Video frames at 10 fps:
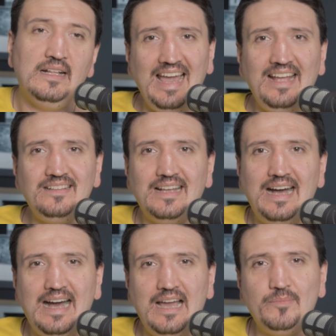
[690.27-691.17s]
And
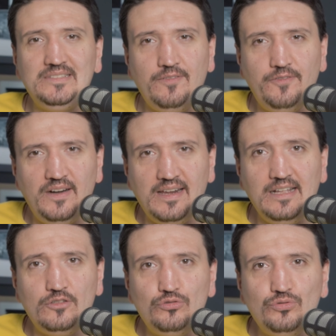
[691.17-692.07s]
I'm
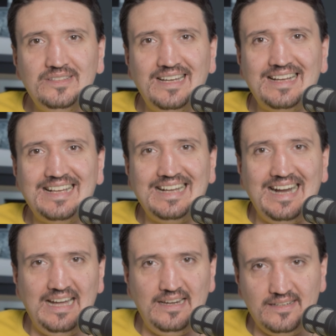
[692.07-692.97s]
referring to the
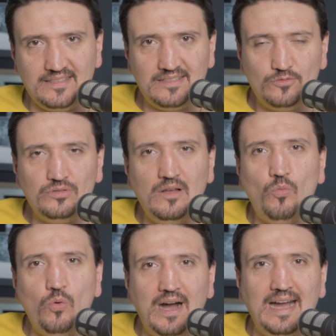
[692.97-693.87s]
colors, to the
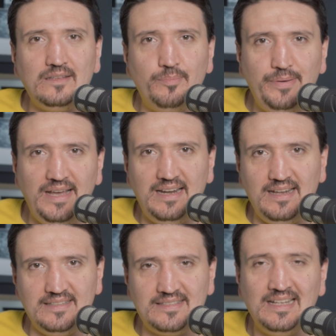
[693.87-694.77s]
white
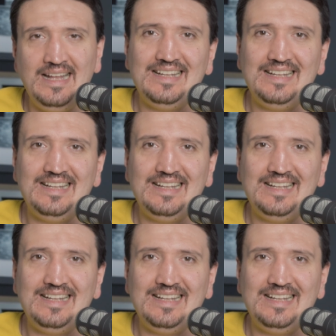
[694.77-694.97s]
balance,